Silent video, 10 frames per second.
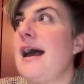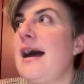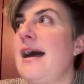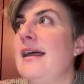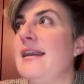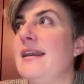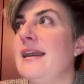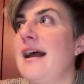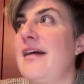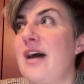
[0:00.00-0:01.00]
and
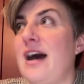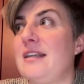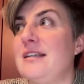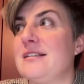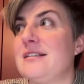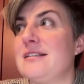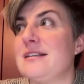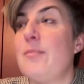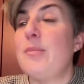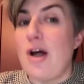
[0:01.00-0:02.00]
and that
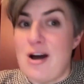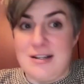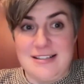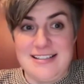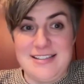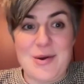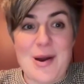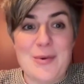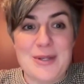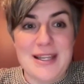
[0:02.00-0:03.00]
is applause so
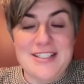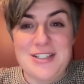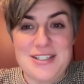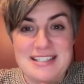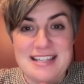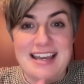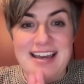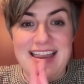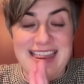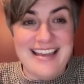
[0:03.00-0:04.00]
i would like to just
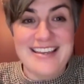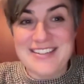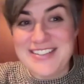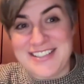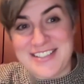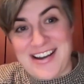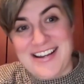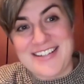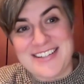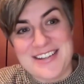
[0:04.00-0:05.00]
say a thank you to
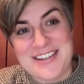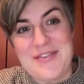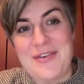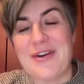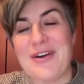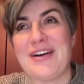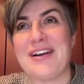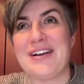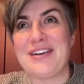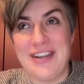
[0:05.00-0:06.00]
josh
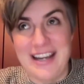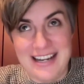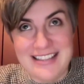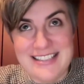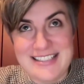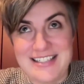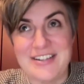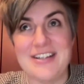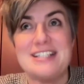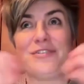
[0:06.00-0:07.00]
for creating this
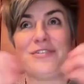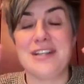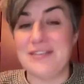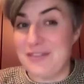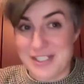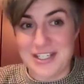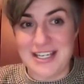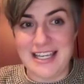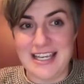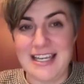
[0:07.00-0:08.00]
series for
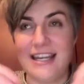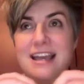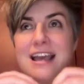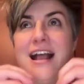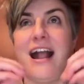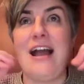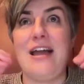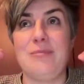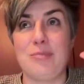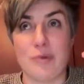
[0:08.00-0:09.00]
envisioning it
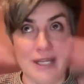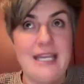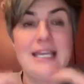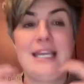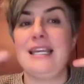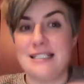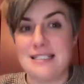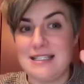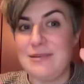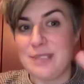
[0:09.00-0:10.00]
and bringing it
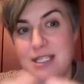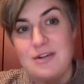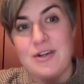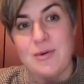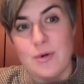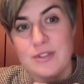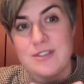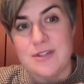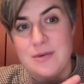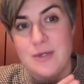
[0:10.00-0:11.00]
into the material
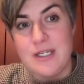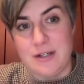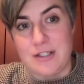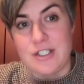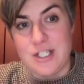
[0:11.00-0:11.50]
world so that we can all